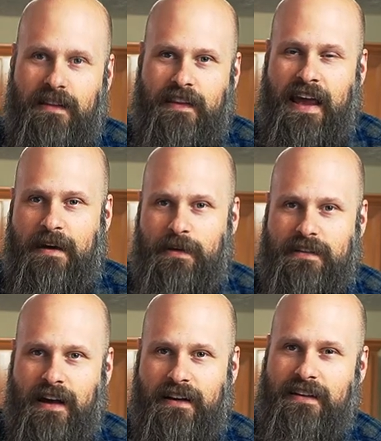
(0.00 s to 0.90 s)
The
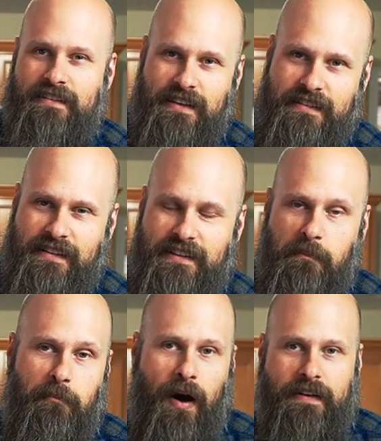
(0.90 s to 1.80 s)
Amazon
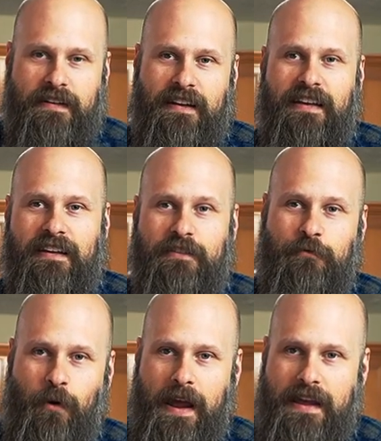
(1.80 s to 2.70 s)
Assistant button is
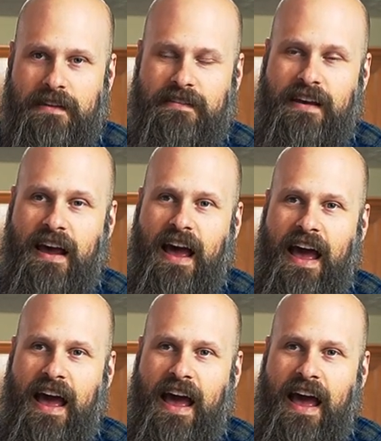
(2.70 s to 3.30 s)
raised,